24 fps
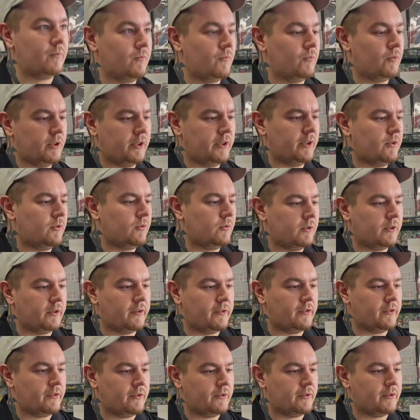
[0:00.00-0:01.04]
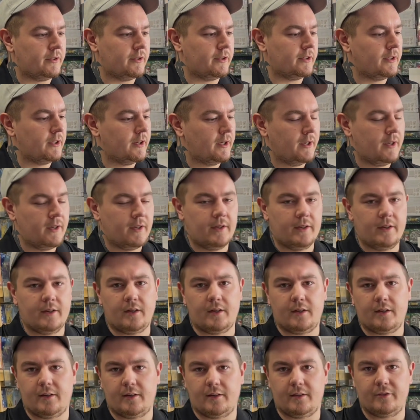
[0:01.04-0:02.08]
really cool in the store.
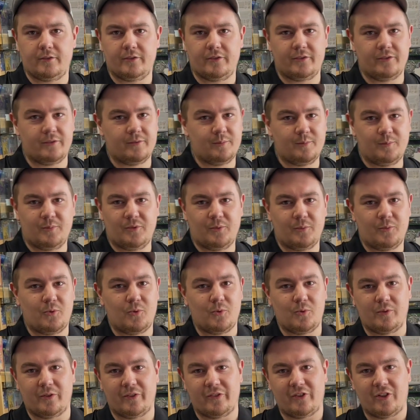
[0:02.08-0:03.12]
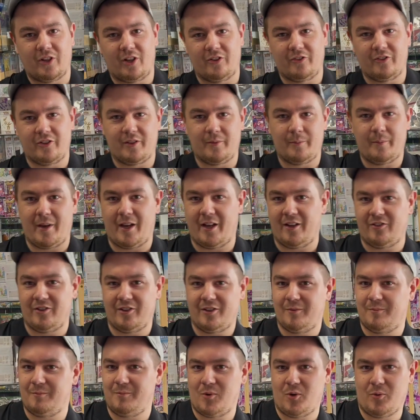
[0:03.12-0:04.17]
Just some cool nostalgic magic
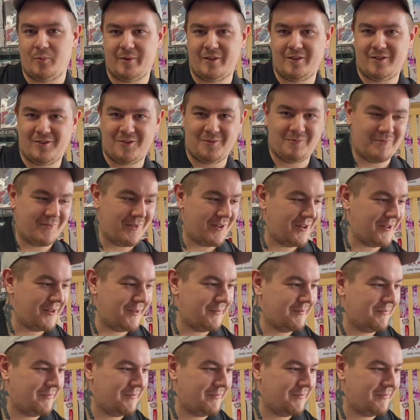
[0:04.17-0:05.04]
moments here.